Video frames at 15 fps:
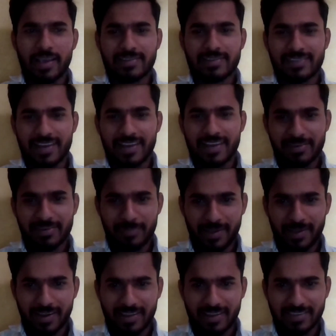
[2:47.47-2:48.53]
Excellent,
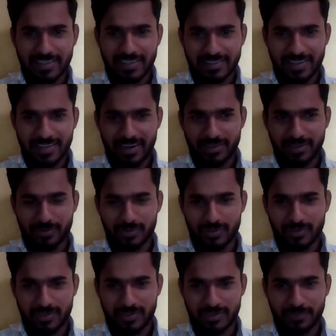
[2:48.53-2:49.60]
Megraj. Excellent.
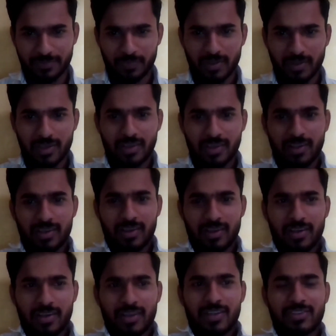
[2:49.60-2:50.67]
Good.
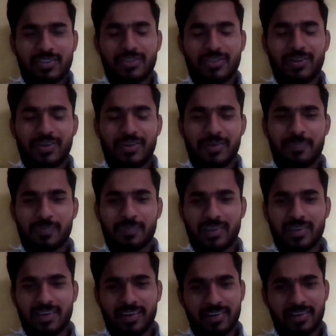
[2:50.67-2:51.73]
So
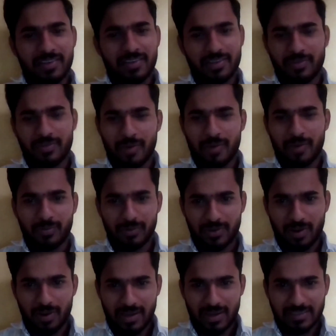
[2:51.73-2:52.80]
you have good
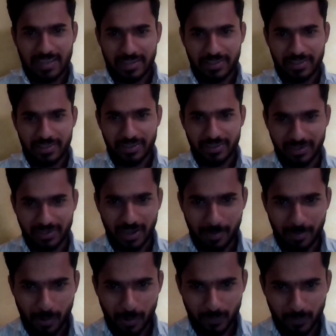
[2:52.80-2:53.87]
knowledge, I think,
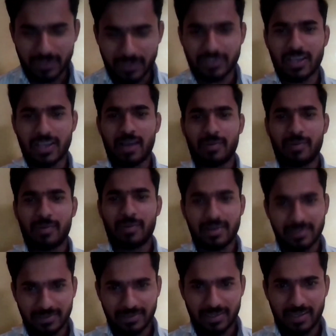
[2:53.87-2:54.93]
about Java.
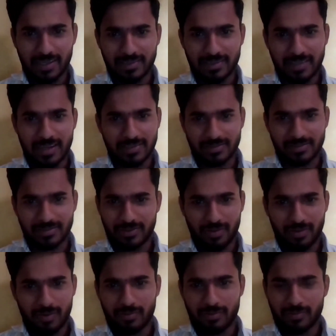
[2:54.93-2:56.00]
Yeah, that's
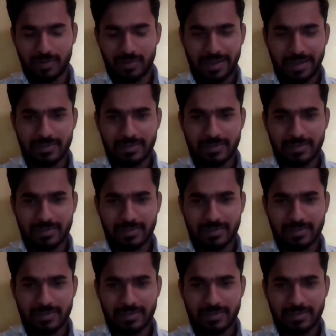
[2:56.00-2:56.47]
your great